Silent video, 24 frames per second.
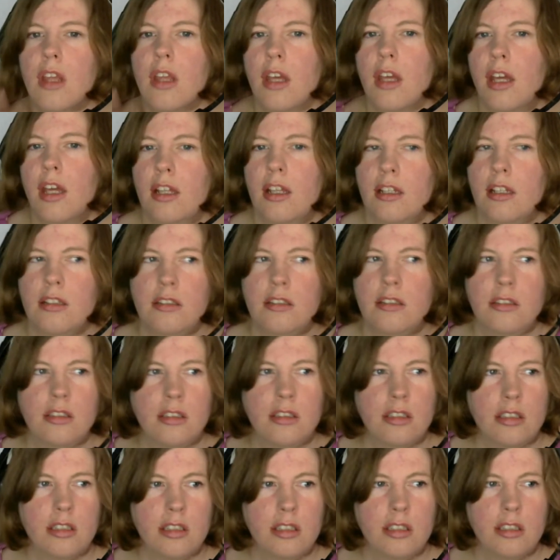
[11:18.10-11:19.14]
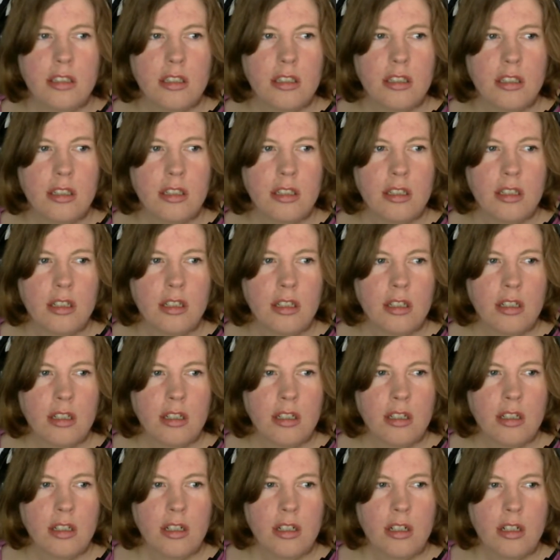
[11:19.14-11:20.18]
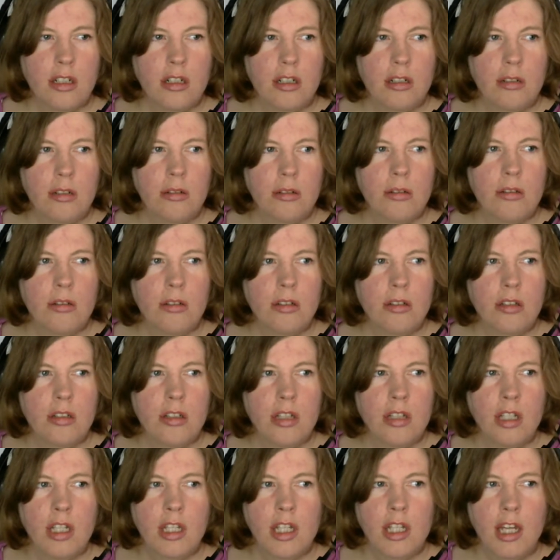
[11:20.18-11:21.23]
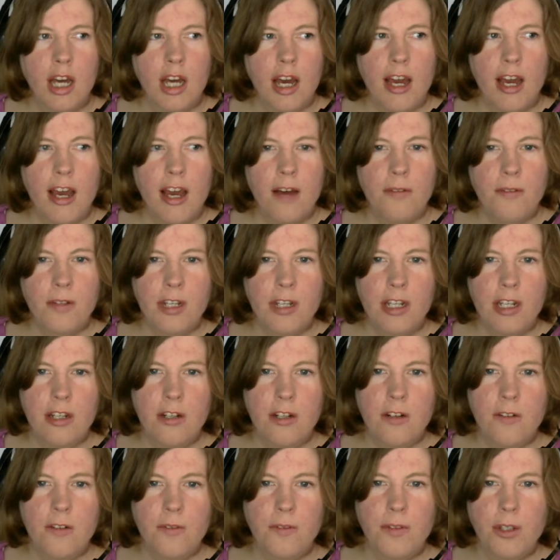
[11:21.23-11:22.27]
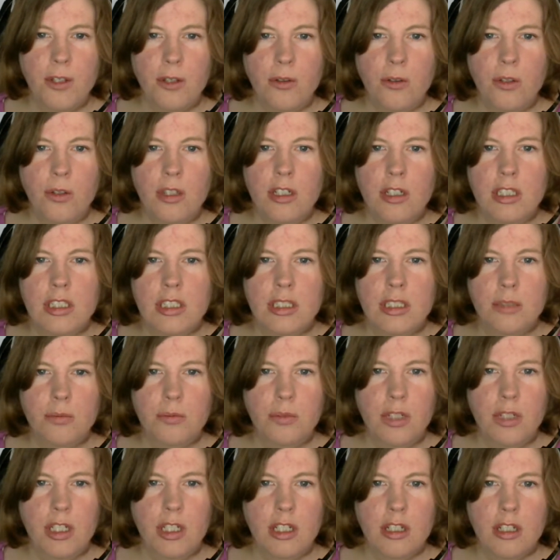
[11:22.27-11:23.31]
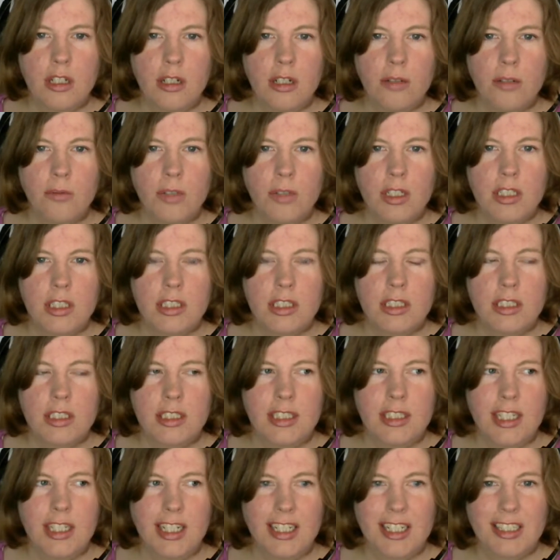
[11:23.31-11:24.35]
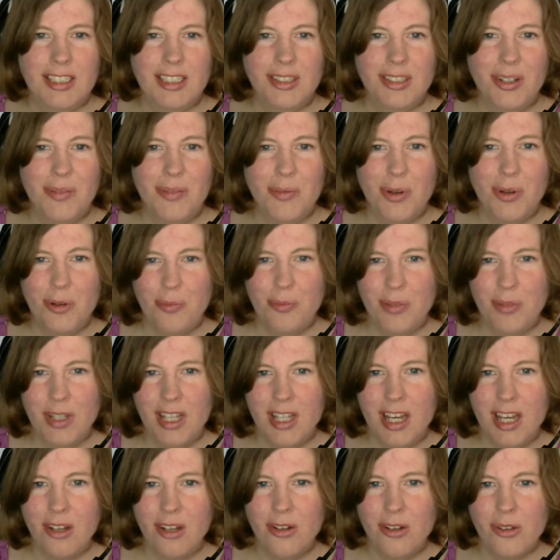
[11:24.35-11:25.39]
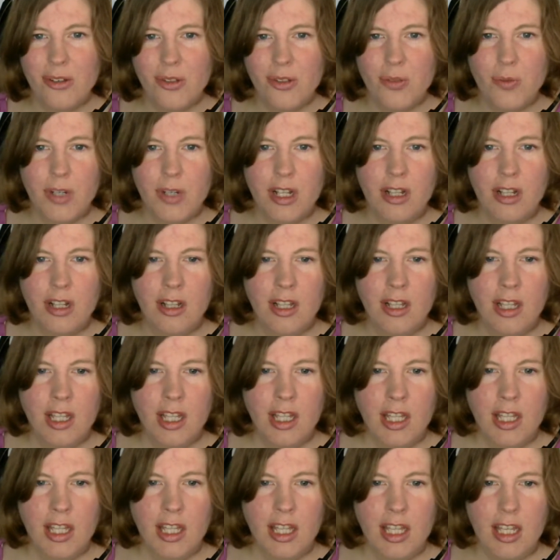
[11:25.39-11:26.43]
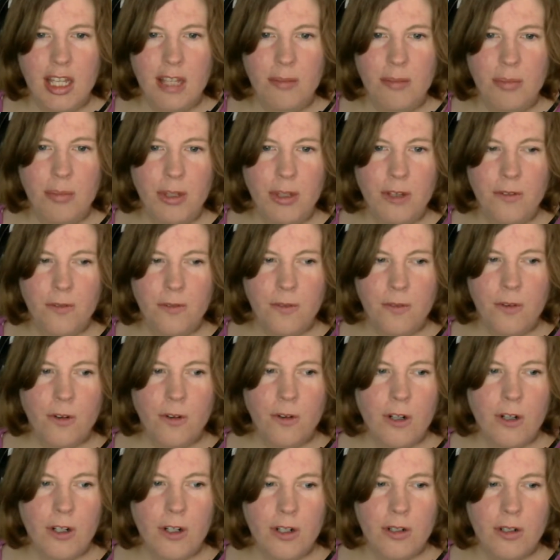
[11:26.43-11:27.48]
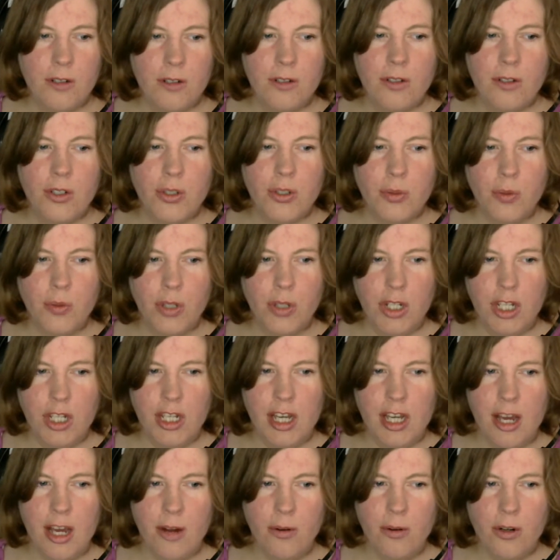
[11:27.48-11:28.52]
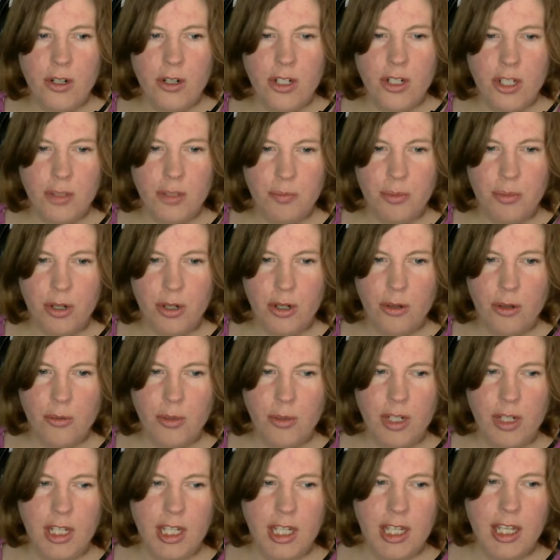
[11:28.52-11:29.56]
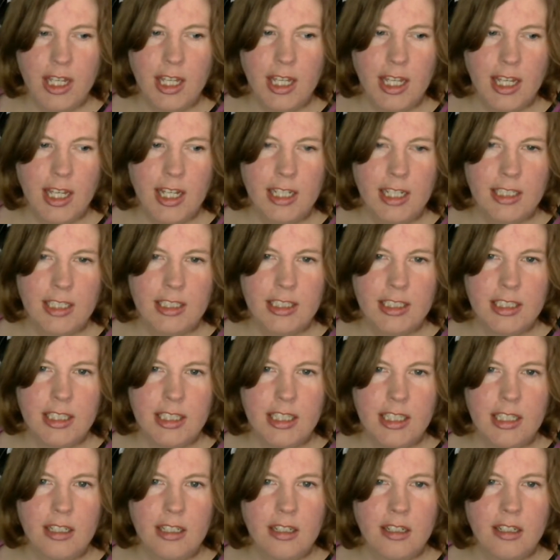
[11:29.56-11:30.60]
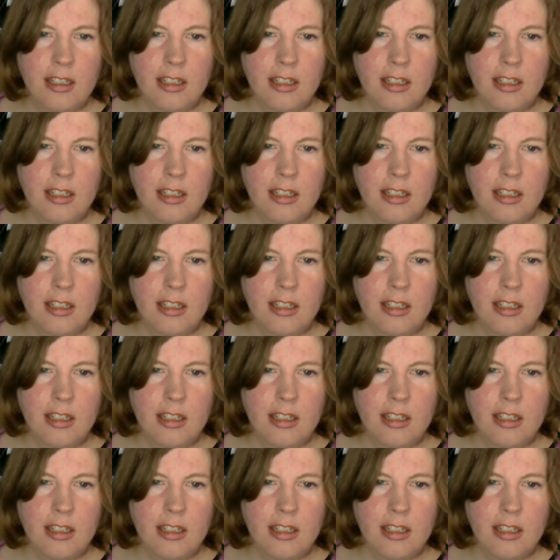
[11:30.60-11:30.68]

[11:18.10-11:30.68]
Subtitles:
and oh, I have an interview this week on Wednesday, so I'm hoping that goes well. It'd be for 20 hours per week, I guess, and